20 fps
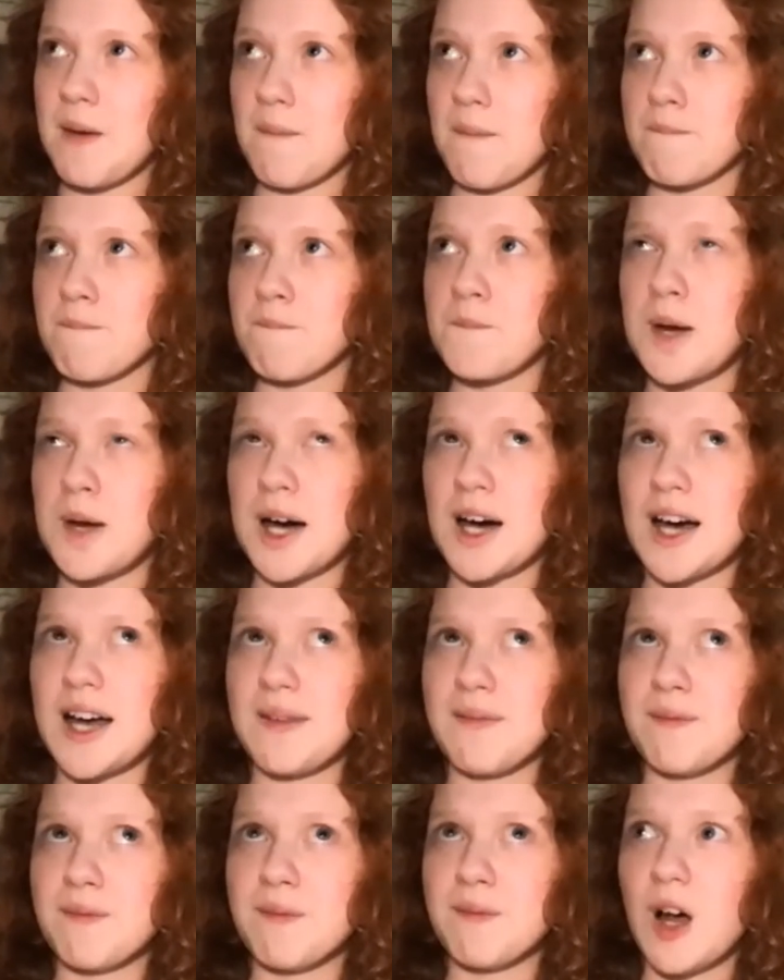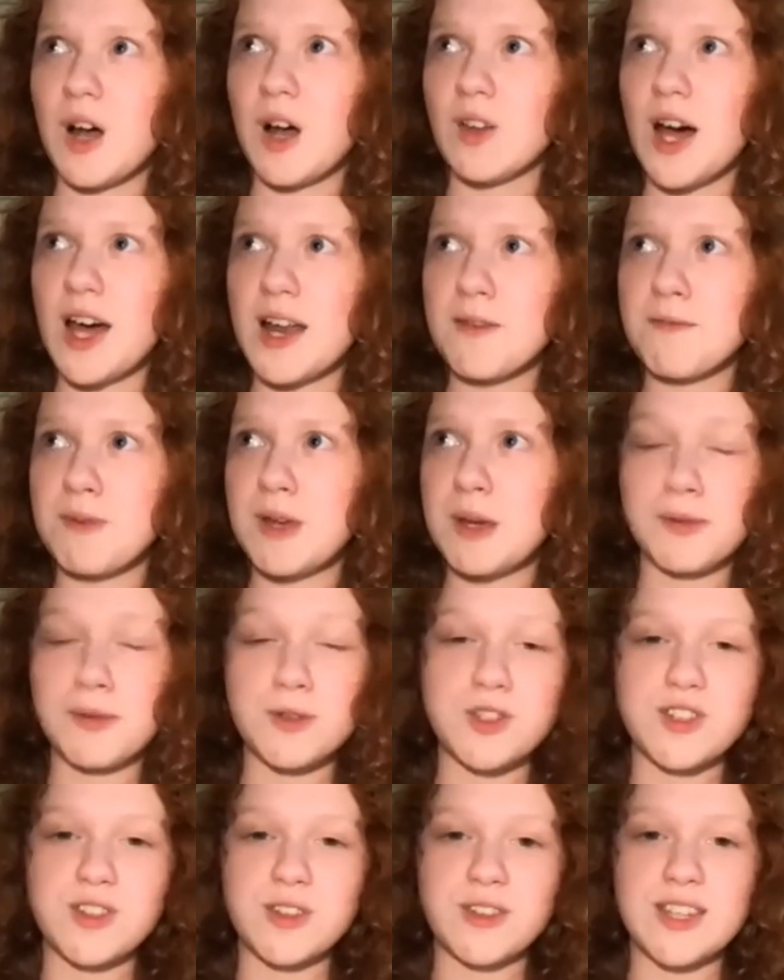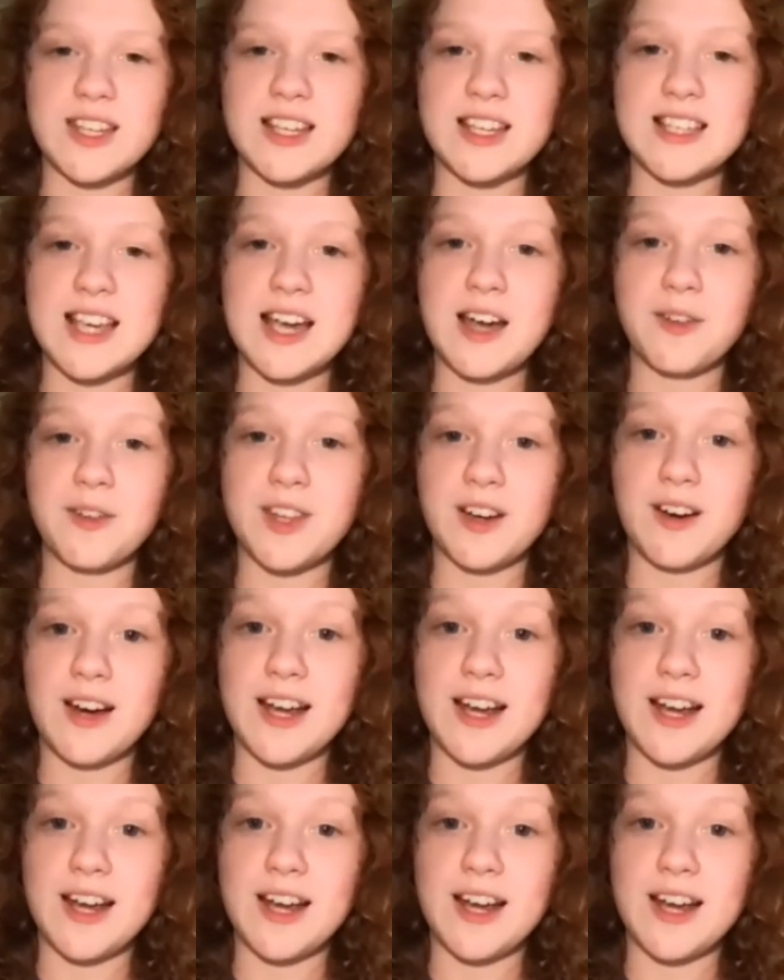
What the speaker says: but a lot of people still think is out there.